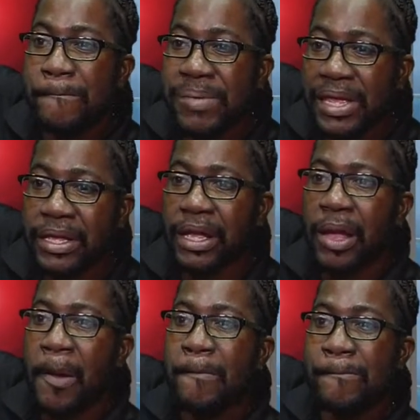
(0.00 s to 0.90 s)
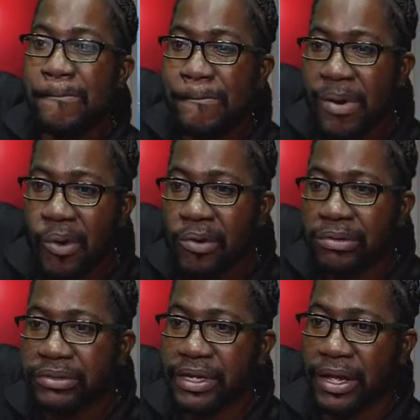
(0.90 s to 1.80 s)
big
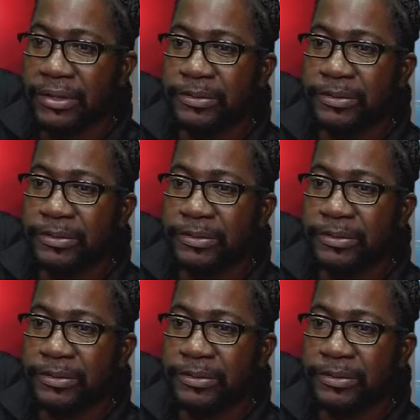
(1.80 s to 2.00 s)
boulder,